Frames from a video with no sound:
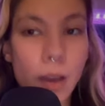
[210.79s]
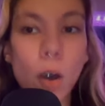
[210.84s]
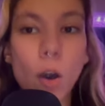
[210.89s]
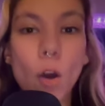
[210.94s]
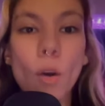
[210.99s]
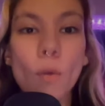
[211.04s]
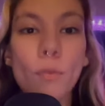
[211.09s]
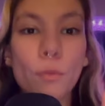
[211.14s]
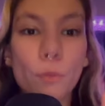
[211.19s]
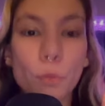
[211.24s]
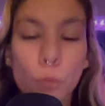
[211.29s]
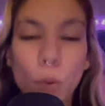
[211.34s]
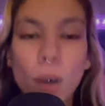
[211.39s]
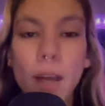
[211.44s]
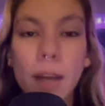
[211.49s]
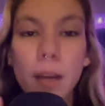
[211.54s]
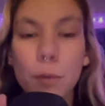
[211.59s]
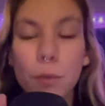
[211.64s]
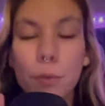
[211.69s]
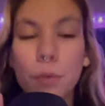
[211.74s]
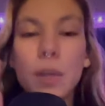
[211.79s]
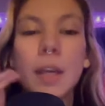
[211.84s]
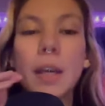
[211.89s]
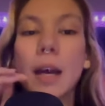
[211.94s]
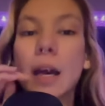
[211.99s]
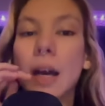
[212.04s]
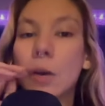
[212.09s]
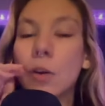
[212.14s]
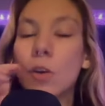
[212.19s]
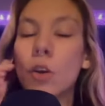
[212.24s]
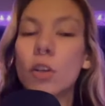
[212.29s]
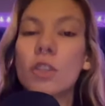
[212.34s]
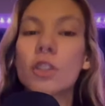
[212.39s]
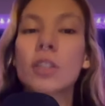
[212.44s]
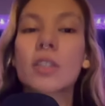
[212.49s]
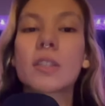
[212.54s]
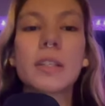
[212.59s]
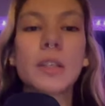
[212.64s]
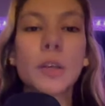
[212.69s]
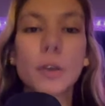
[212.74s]
of what we are
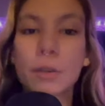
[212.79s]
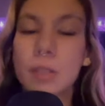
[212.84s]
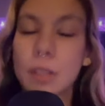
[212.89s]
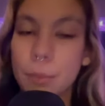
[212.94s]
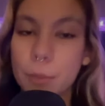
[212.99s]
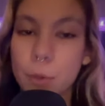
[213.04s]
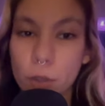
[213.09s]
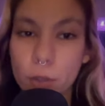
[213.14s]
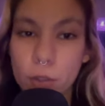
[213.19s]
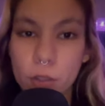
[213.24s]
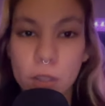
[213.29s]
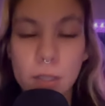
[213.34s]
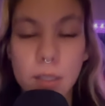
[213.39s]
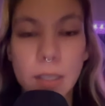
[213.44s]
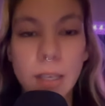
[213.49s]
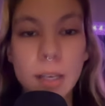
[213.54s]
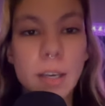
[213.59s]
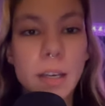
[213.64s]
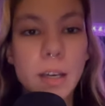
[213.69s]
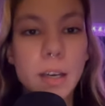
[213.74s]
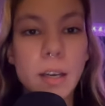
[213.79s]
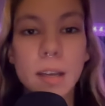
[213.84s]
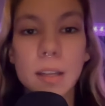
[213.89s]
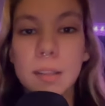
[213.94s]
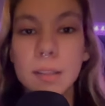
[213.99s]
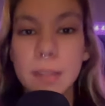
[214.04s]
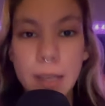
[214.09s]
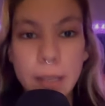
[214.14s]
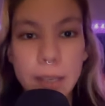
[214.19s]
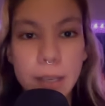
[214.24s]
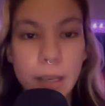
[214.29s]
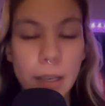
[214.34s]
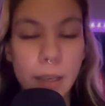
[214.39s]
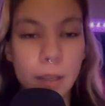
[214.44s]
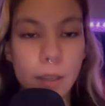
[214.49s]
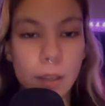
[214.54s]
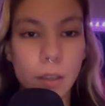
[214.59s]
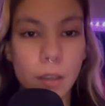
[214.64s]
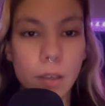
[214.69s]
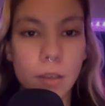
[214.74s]
unconsciously or subconsciously
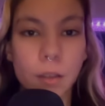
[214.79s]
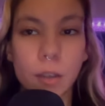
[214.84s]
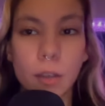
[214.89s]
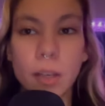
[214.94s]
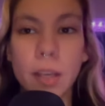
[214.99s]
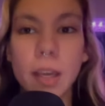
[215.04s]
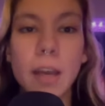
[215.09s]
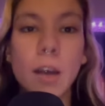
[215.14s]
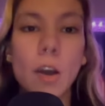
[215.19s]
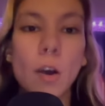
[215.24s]
thinking, okay?